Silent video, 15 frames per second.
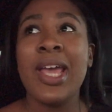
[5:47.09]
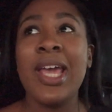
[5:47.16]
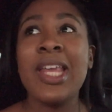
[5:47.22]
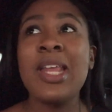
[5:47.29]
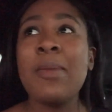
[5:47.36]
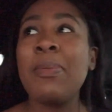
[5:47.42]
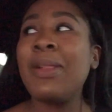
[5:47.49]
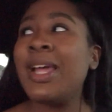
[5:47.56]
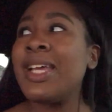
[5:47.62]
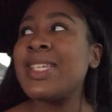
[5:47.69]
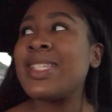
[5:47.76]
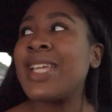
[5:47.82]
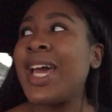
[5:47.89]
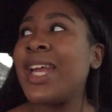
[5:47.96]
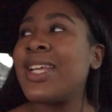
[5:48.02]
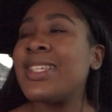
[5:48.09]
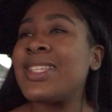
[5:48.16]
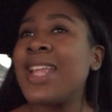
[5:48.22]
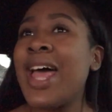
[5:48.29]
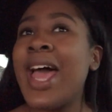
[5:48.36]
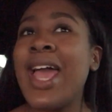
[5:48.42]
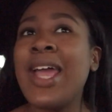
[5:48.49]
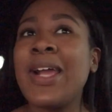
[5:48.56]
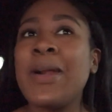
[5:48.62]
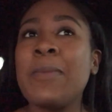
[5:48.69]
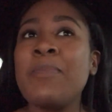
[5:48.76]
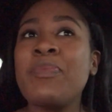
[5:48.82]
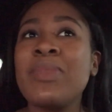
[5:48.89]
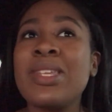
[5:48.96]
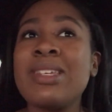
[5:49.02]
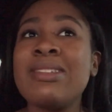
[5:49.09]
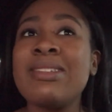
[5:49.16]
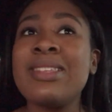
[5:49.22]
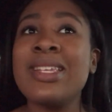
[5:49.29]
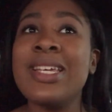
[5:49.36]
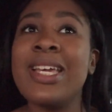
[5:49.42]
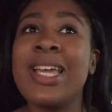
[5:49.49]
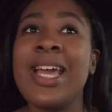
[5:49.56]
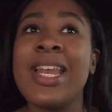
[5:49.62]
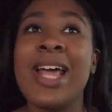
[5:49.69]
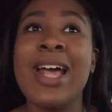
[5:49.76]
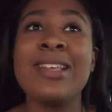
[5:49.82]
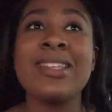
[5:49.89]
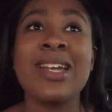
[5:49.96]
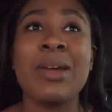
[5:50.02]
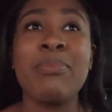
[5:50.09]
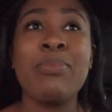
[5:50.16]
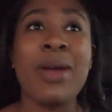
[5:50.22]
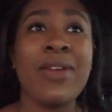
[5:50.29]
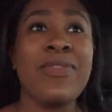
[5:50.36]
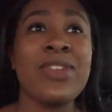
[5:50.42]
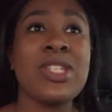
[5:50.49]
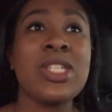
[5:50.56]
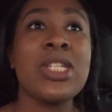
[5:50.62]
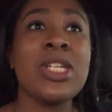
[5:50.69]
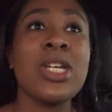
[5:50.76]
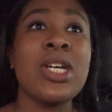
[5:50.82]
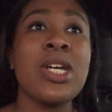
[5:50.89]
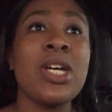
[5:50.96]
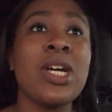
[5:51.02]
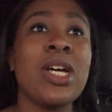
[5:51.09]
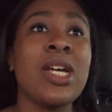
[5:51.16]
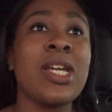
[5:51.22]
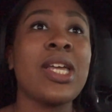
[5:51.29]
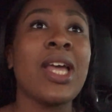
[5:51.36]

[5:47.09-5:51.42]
Any place that is like sleek and has like a breakfast nook